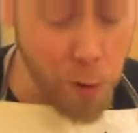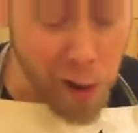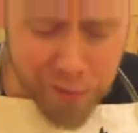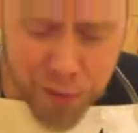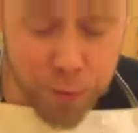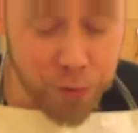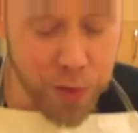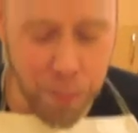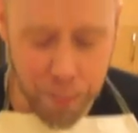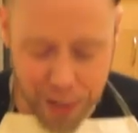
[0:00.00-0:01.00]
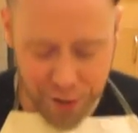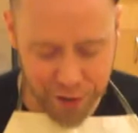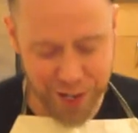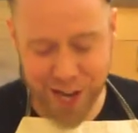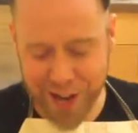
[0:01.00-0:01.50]
Halfway between a meal
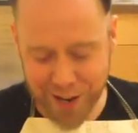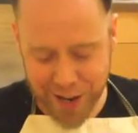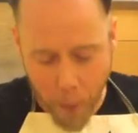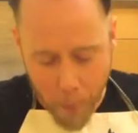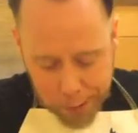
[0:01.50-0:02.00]
and candy.